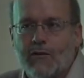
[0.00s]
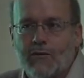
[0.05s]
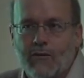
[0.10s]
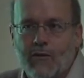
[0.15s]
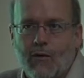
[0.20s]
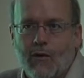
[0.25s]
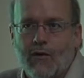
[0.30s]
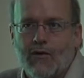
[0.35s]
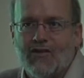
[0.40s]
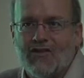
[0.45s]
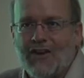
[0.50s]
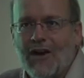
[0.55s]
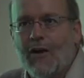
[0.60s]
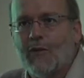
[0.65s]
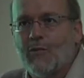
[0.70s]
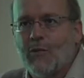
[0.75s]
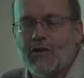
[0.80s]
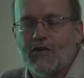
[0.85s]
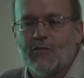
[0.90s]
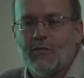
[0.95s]
for
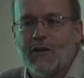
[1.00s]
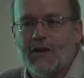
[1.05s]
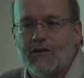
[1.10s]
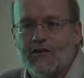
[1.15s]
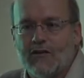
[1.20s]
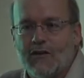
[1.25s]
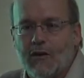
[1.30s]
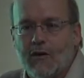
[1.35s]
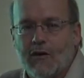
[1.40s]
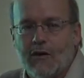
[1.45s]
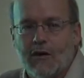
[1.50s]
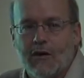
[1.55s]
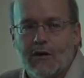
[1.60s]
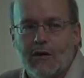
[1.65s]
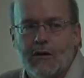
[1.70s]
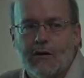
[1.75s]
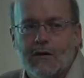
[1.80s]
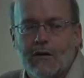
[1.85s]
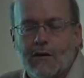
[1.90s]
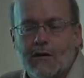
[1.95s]
southwest Minnesota,